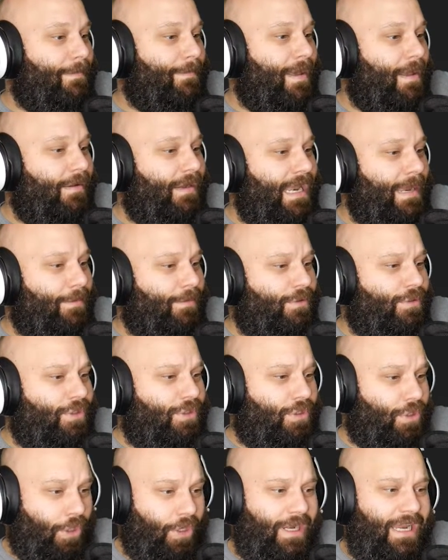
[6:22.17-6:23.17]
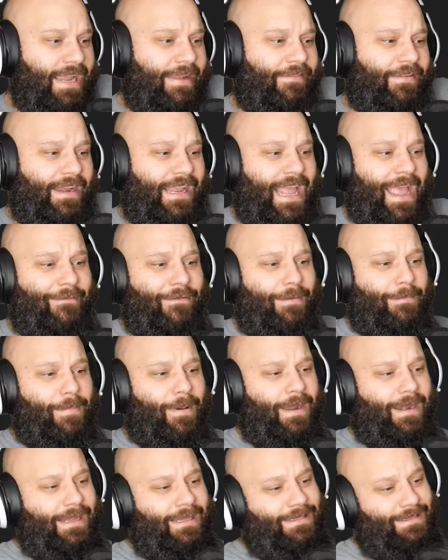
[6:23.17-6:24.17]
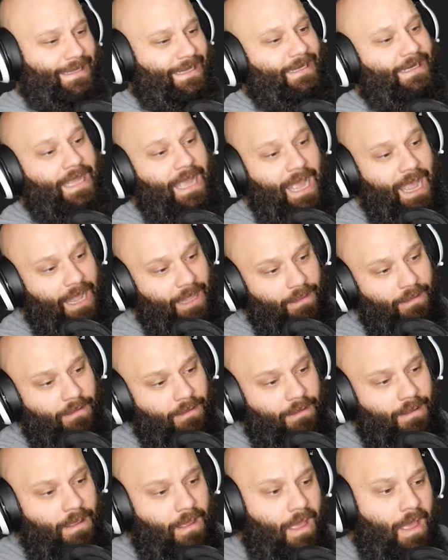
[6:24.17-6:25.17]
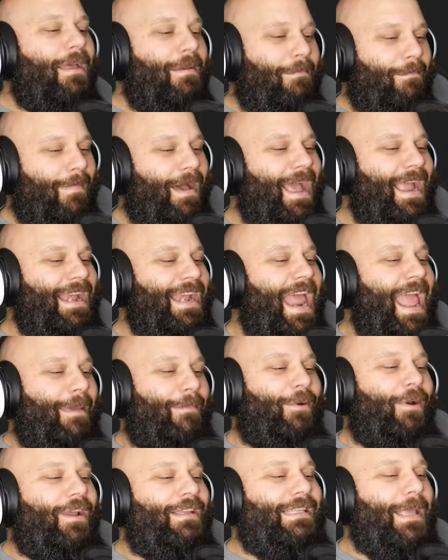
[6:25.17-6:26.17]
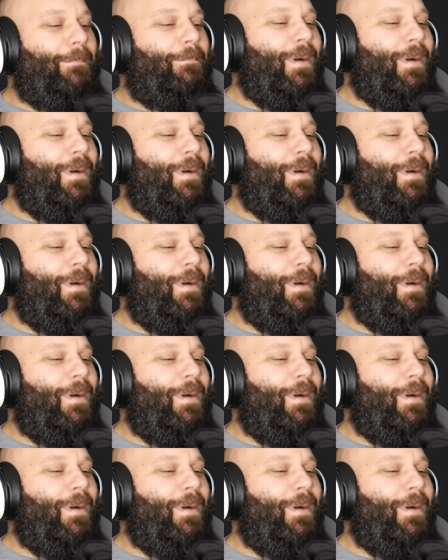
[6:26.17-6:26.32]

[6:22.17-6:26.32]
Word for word: about neighbors. Good evening, everybody, said Kyle. My neighbor is a